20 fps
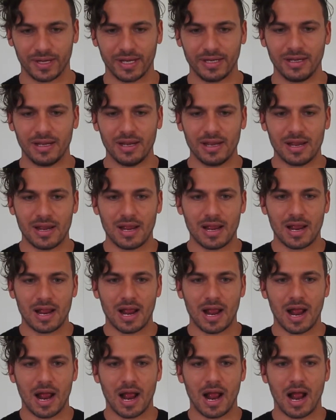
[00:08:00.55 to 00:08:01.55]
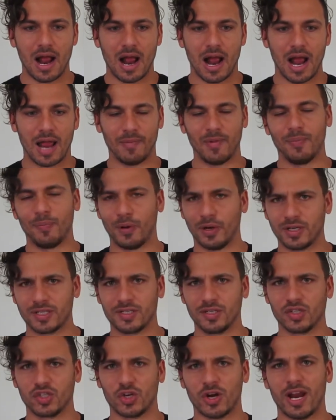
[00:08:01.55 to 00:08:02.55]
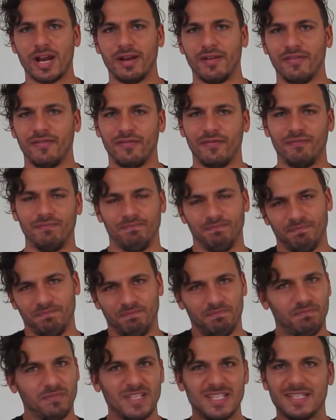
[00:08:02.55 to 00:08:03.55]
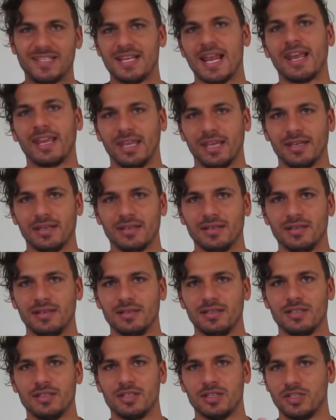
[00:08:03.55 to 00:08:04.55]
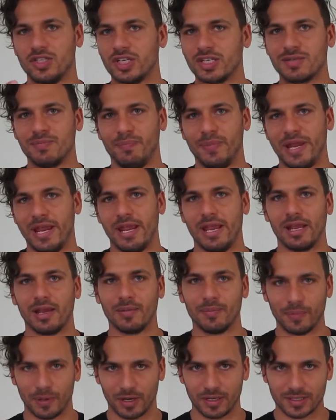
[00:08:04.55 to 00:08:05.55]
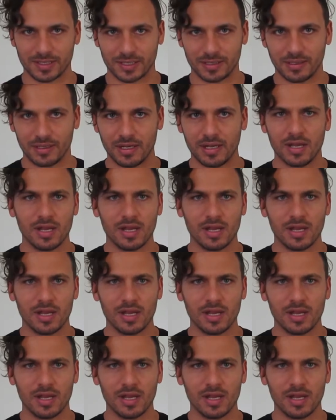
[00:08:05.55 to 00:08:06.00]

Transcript: it, I'm a personal trainer second to just being a person.